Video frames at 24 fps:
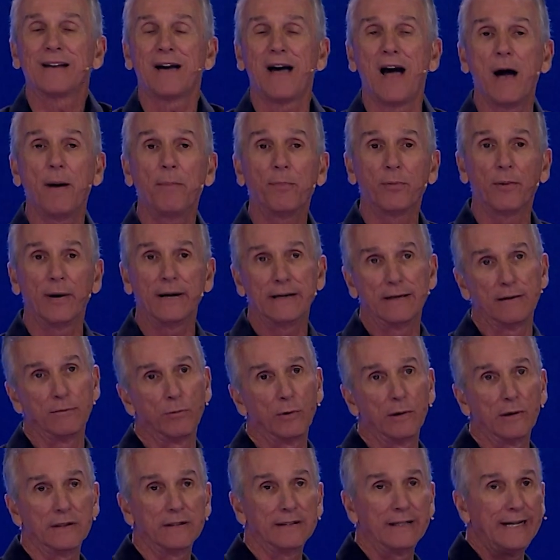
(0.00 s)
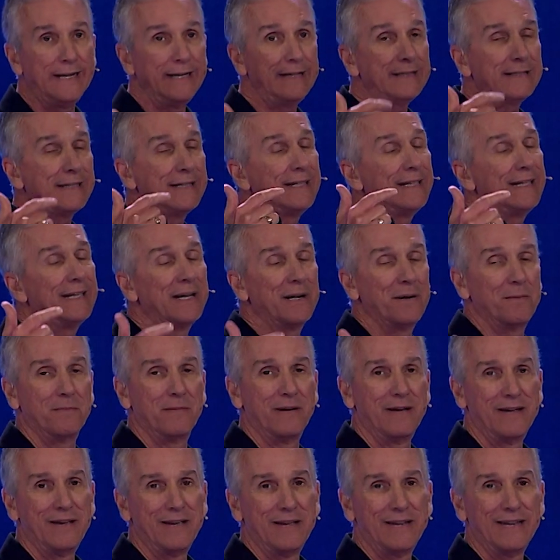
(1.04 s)
to operate and relate to him
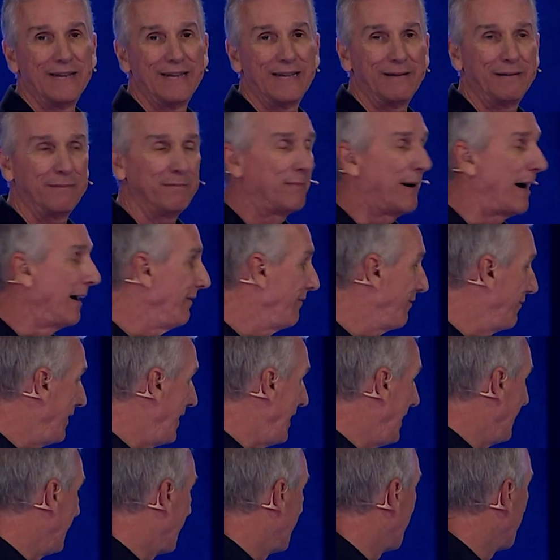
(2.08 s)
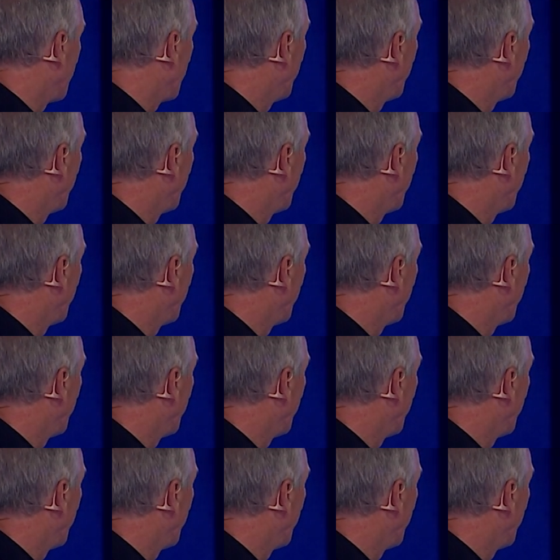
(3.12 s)
by faith.